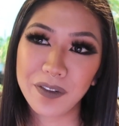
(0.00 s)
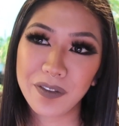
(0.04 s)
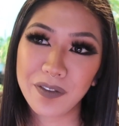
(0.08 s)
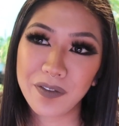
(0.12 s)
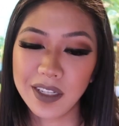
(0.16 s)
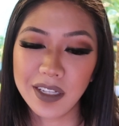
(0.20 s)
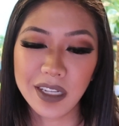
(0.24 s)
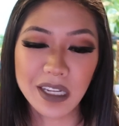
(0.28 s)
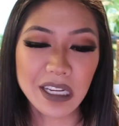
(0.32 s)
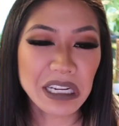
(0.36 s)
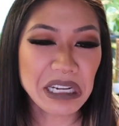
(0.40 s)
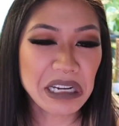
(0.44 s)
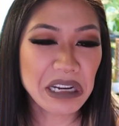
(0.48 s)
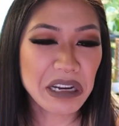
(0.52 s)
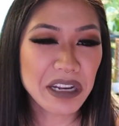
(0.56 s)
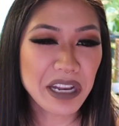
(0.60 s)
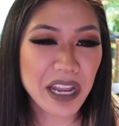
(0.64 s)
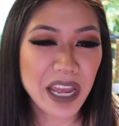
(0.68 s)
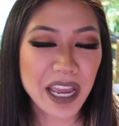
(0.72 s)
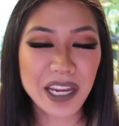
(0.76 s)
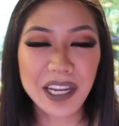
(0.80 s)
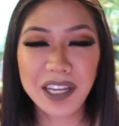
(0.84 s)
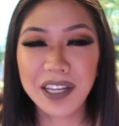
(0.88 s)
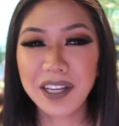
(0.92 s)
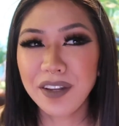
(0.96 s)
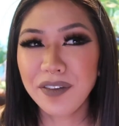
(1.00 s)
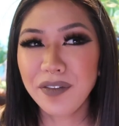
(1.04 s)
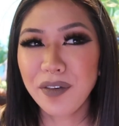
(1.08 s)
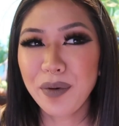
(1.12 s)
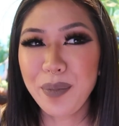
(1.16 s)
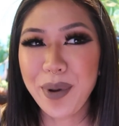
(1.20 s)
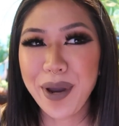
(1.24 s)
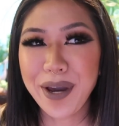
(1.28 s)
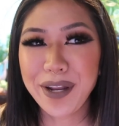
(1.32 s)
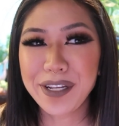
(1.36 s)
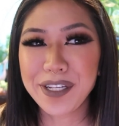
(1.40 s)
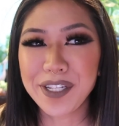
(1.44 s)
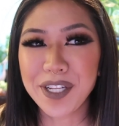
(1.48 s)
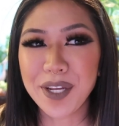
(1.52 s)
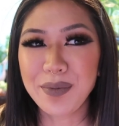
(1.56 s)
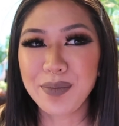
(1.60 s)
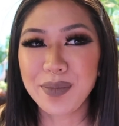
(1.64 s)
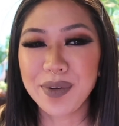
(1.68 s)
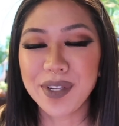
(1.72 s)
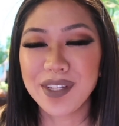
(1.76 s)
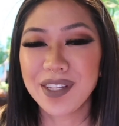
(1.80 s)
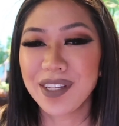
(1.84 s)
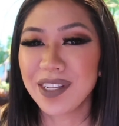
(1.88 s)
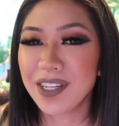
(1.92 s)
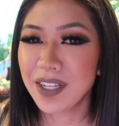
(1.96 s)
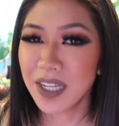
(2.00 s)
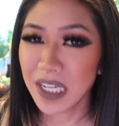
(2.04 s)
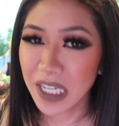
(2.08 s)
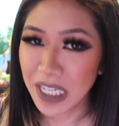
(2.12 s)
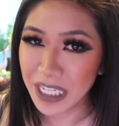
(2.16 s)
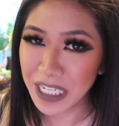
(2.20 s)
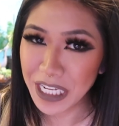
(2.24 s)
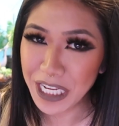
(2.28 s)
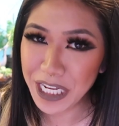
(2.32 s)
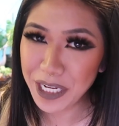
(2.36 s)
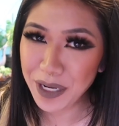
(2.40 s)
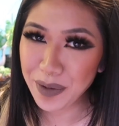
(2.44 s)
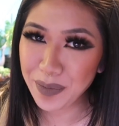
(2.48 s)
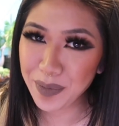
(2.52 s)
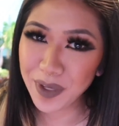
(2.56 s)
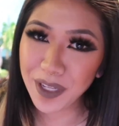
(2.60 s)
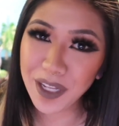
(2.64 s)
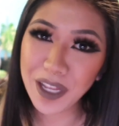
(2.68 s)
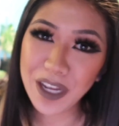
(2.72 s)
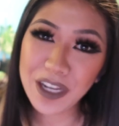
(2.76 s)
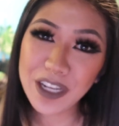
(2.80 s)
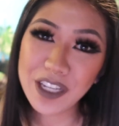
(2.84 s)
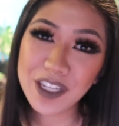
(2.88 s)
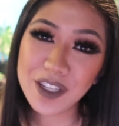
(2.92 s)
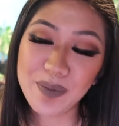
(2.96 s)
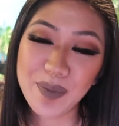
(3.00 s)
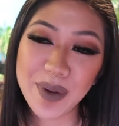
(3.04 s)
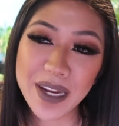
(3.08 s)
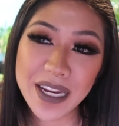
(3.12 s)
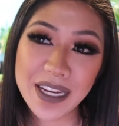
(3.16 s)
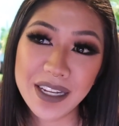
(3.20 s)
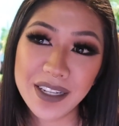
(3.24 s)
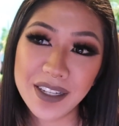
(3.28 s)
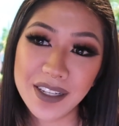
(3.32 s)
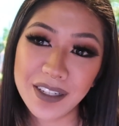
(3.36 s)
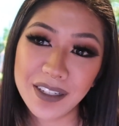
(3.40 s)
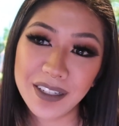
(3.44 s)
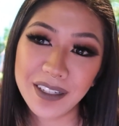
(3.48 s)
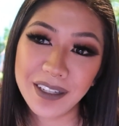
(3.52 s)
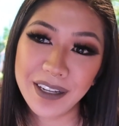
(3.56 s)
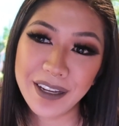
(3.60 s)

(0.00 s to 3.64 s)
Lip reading: Say a negative about a sump is it does take up a lot of space.